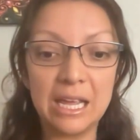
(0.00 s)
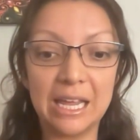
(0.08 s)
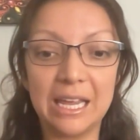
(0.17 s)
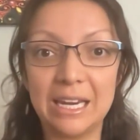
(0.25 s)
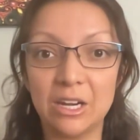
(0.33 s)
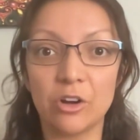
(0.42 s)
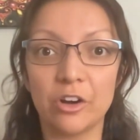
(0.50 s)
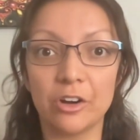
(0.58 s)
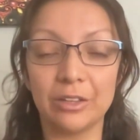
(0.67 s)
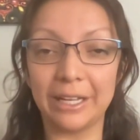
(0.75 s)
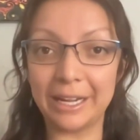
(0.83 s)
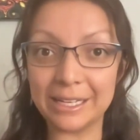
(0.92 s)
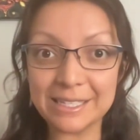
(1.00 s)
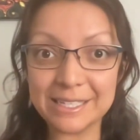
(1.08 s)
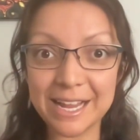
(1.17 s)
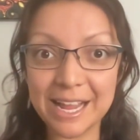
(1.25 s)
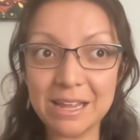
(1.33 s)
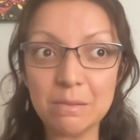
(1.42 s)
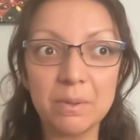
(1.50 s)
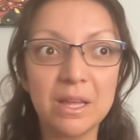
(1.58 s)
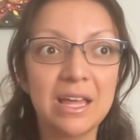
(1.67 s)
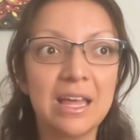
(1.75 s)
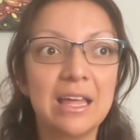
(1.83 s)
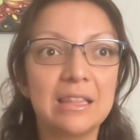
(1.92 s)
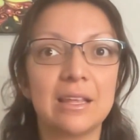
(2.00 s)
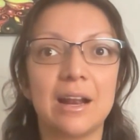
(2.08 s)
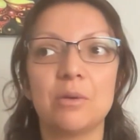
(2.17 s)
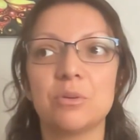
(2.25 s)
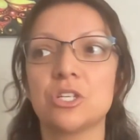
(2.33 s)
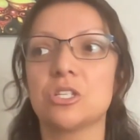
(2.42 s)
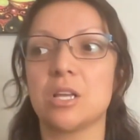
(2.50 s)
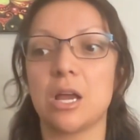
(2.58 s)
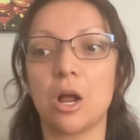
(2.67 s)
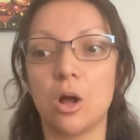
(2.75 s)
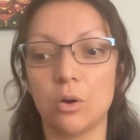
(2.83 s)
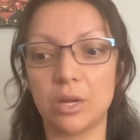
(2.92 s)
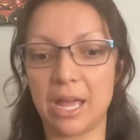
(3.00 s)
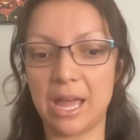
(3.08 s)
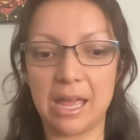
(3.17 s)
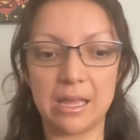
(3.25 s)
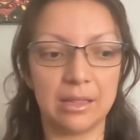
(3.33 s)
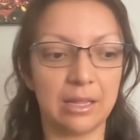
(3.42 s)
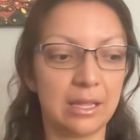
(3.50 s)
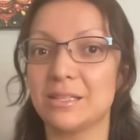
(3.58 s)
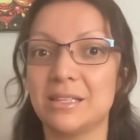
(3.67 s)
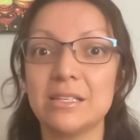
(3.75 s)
inner landscape, that I was just like, okay, like